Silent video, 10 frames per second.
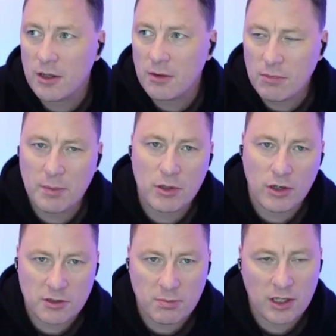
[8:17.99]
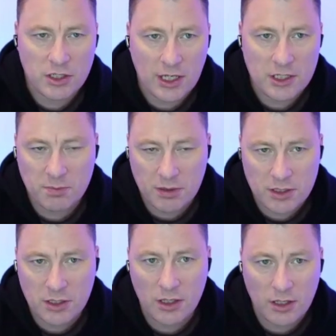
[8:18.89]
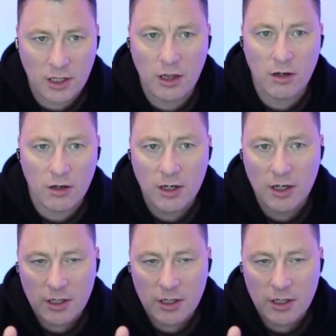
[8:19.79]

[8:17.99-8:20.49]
maybe not as much as, but certainly a lot